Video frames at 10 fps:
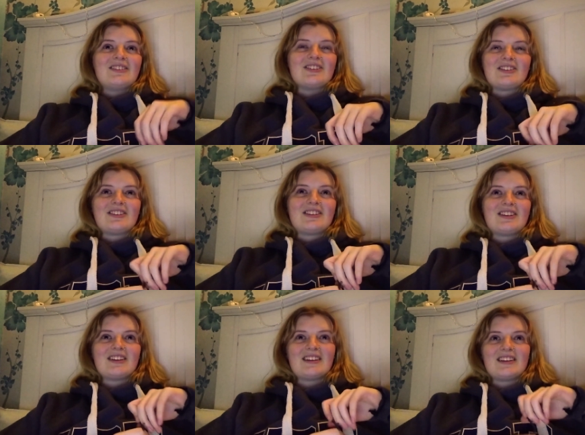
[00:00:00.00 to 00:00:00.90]
just
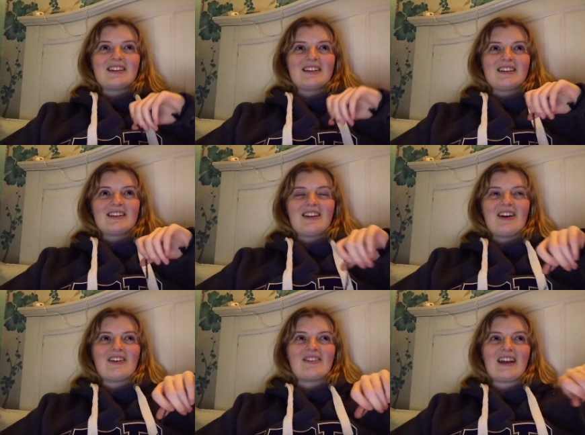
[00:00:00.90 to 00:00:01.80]
so I
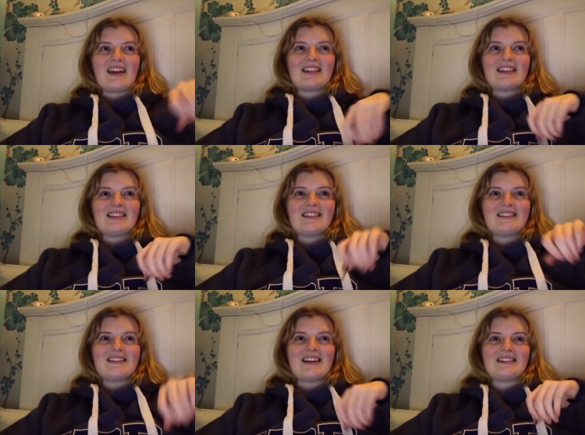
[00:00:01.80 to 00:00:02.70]
have like
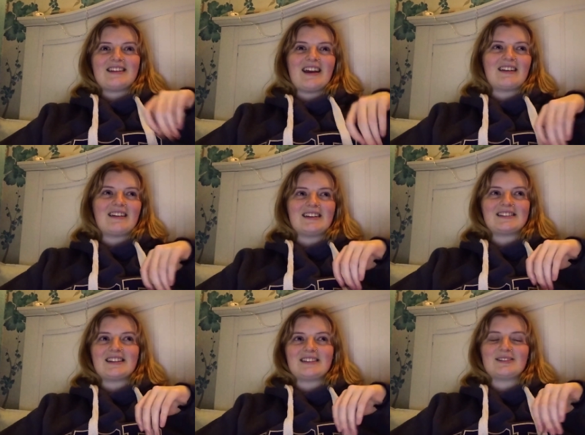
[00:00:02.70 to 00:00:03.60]
ten
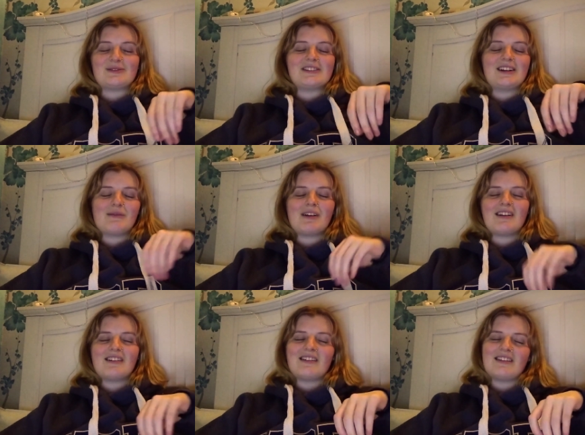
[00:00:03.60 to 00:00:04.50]
less things to worry
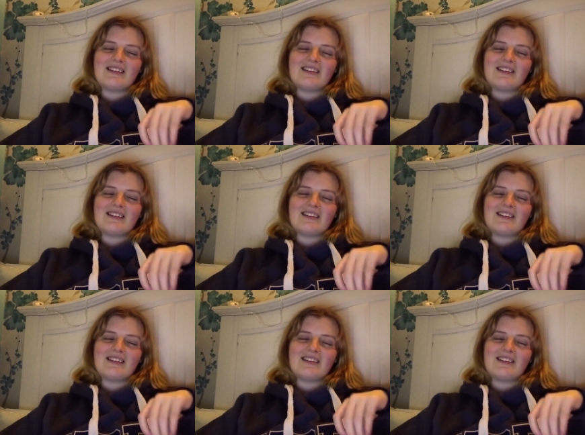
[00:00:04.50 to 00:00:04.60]
about.